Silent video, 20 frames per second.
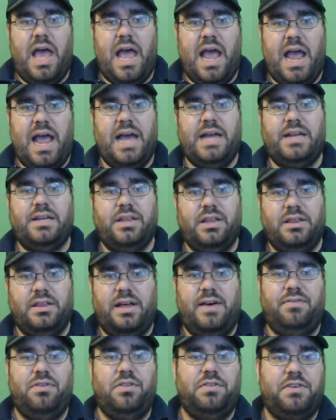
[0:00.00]
and the
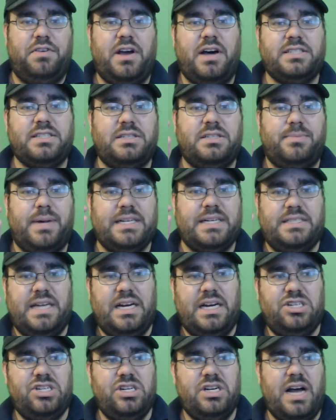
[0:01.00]
level of
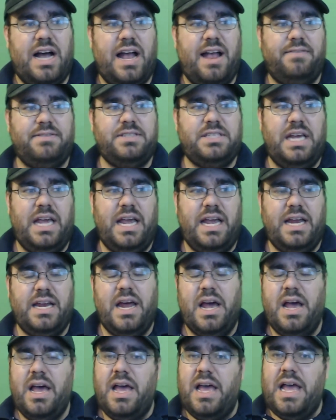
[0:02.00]
customization I have seen
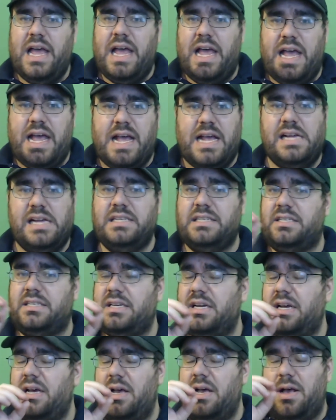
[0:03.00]

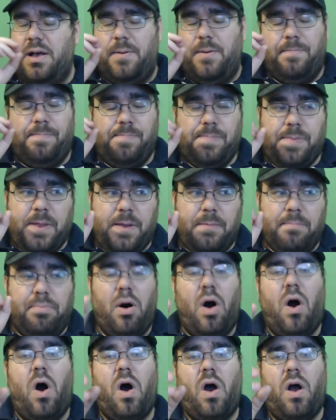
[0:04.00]
is
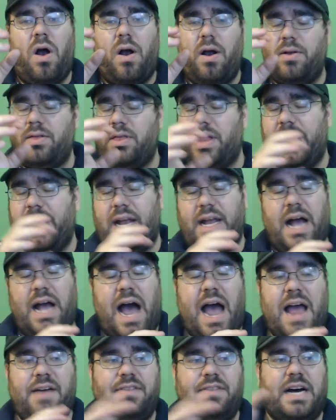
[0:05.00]

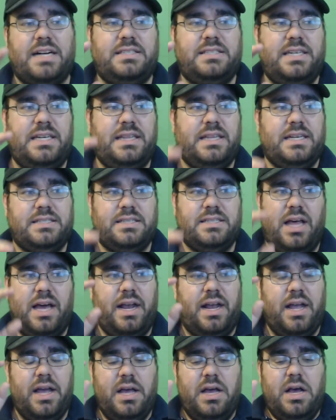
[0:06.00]
I have not seen this.
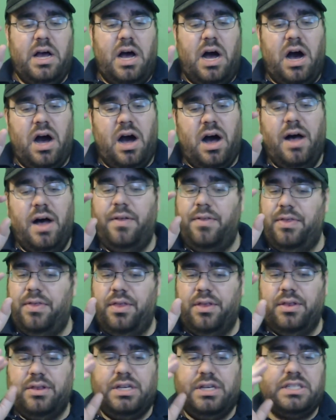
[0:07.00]

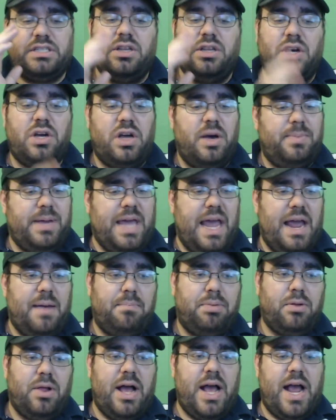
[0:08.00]
Just look up
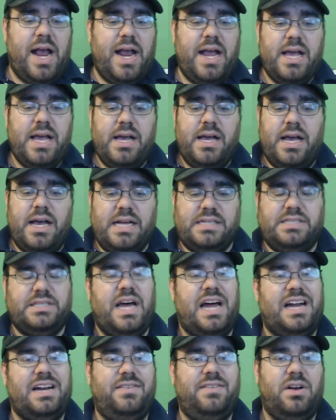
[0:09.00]
gameplay. It's
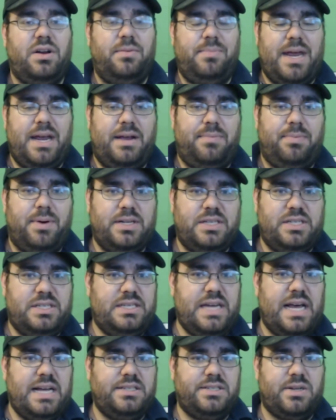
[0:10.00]
not going to make much
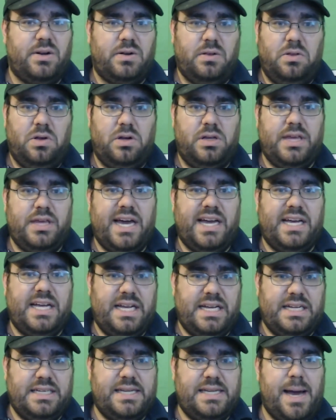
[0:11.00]
sense or look that
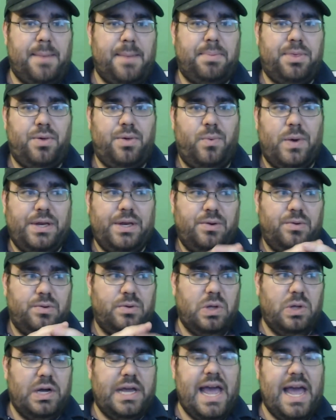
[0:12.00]
in depth when you
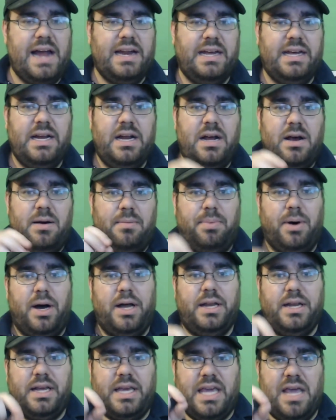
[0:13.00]
look at it,
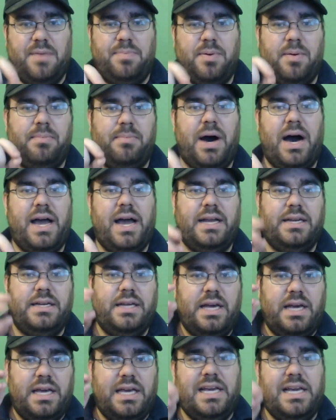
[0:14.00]
but keep in mind,
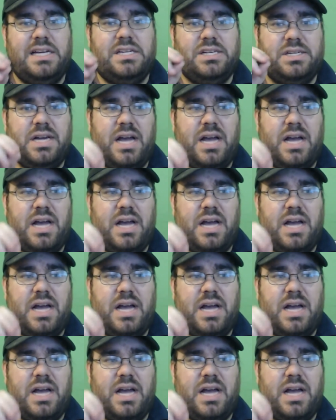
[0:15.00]
each